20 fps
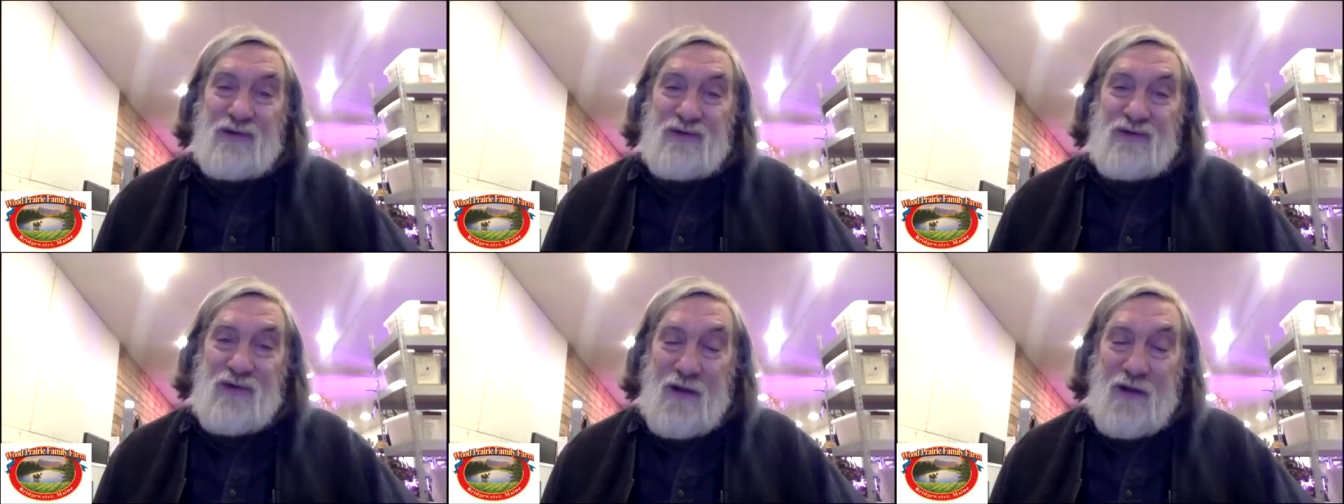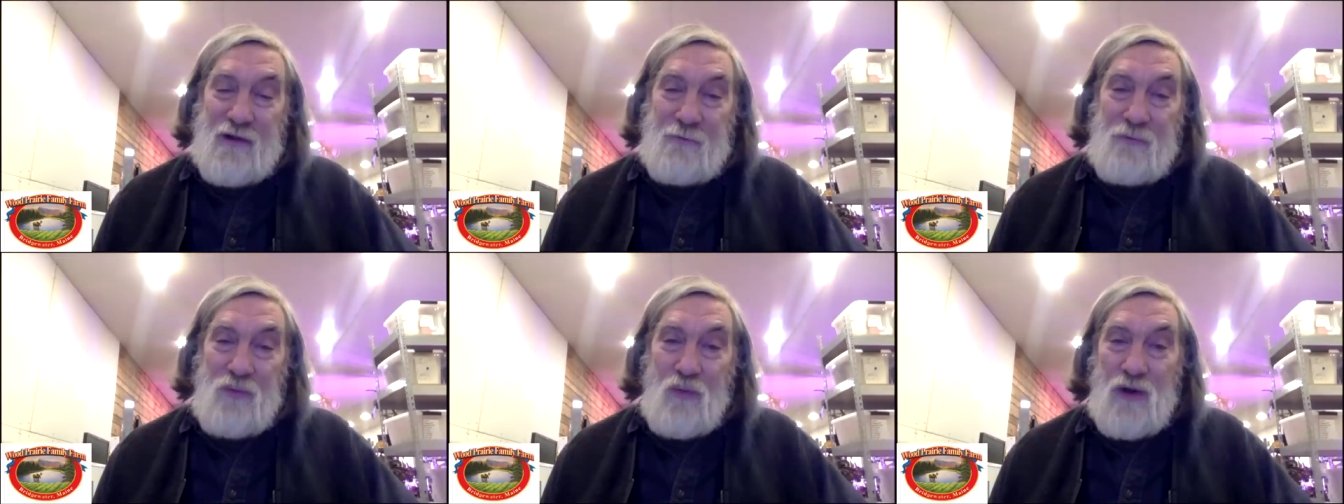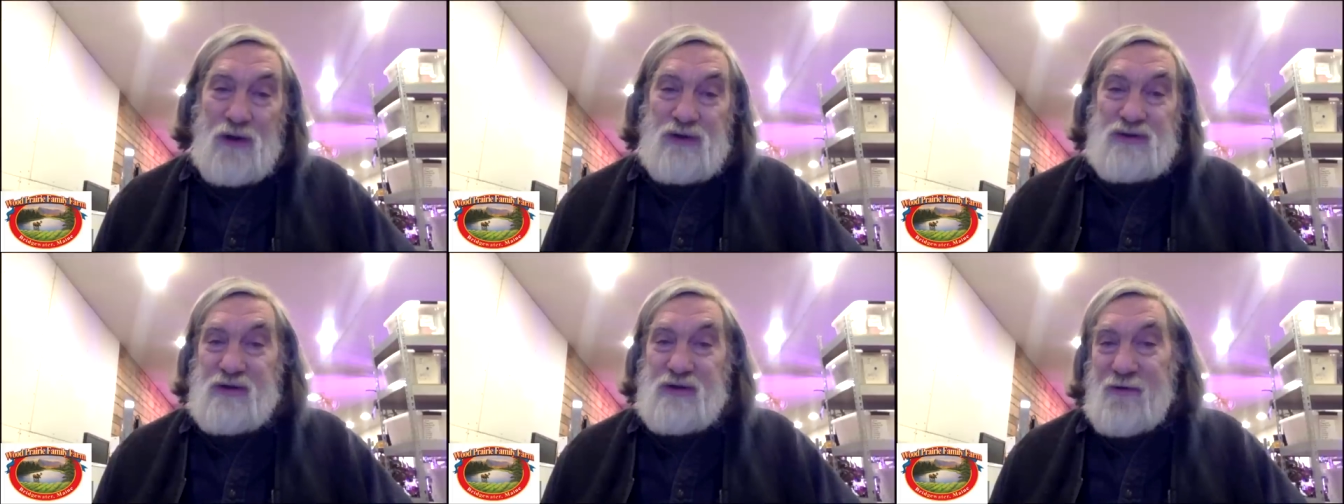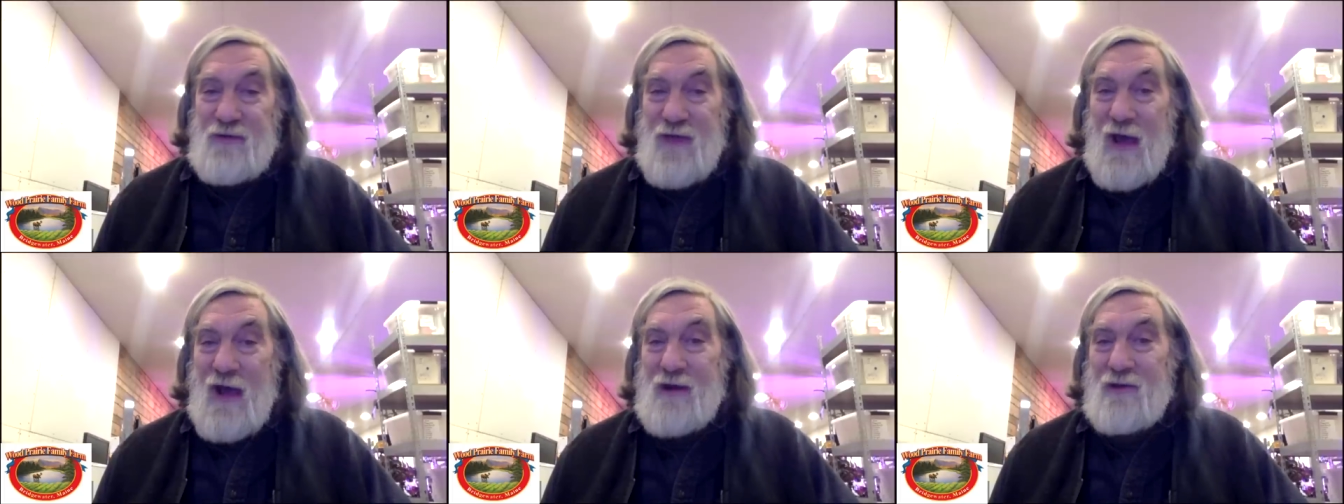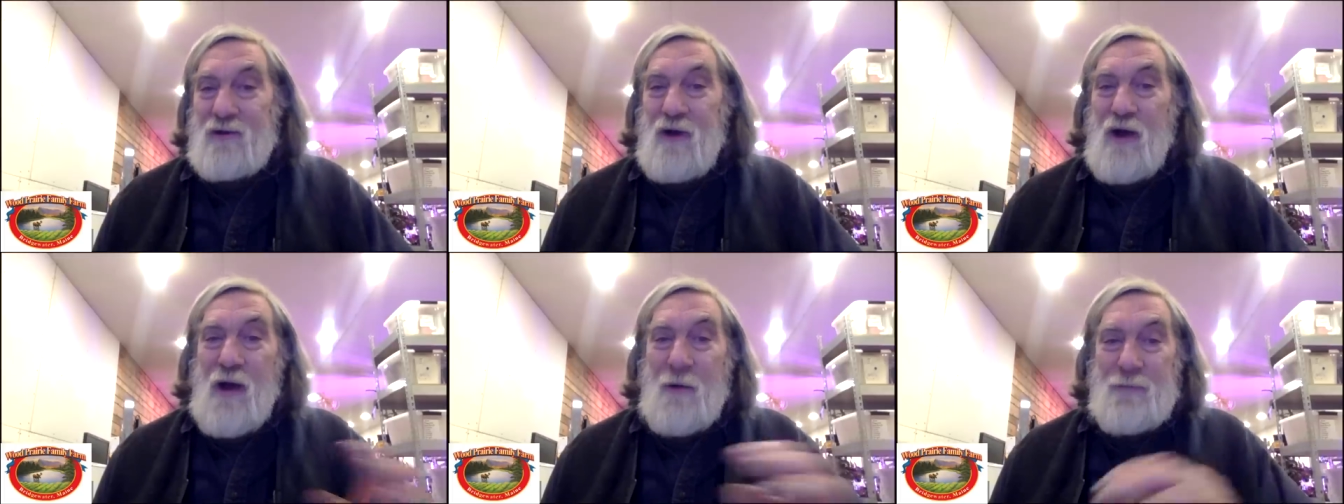and then stick a
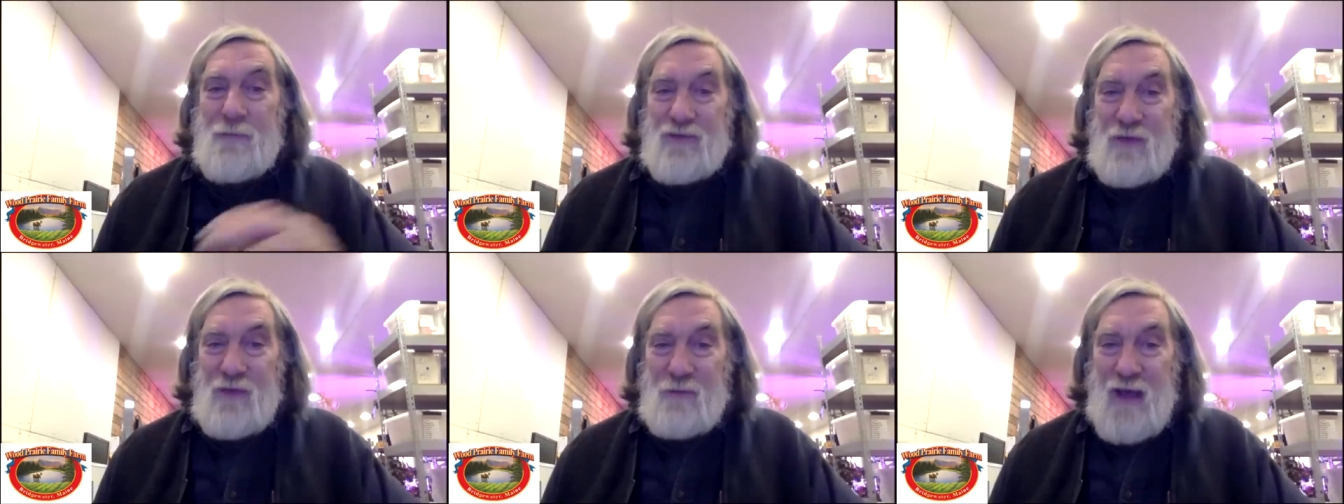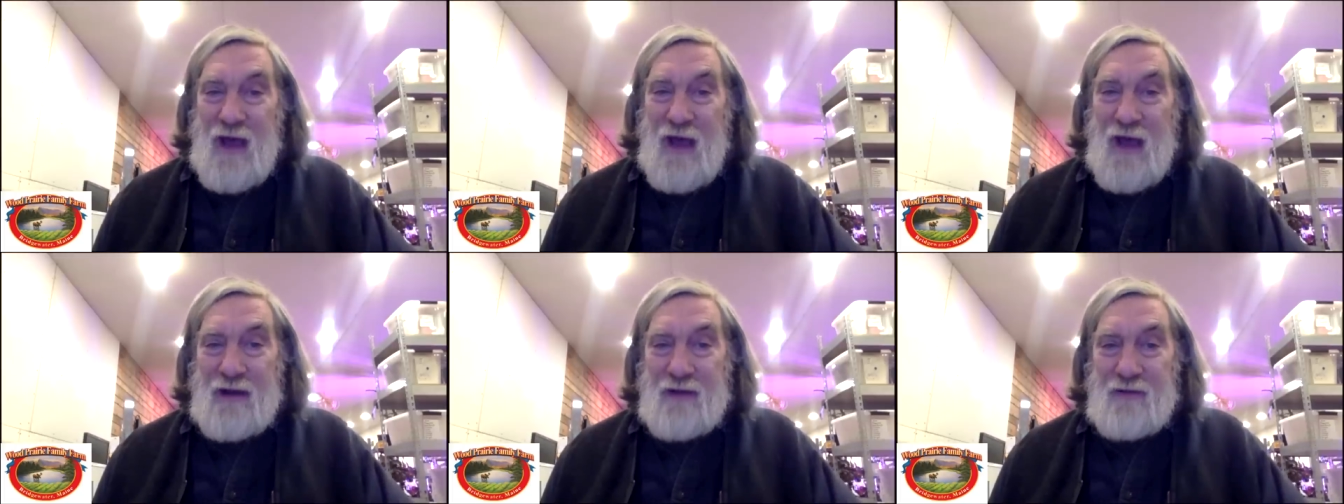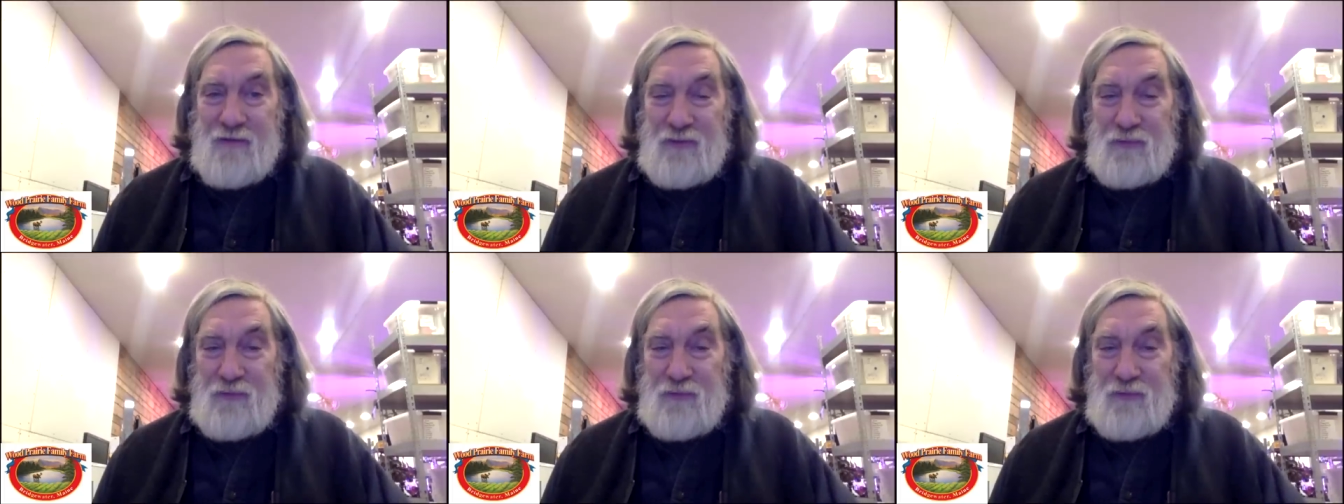portion of that crop in the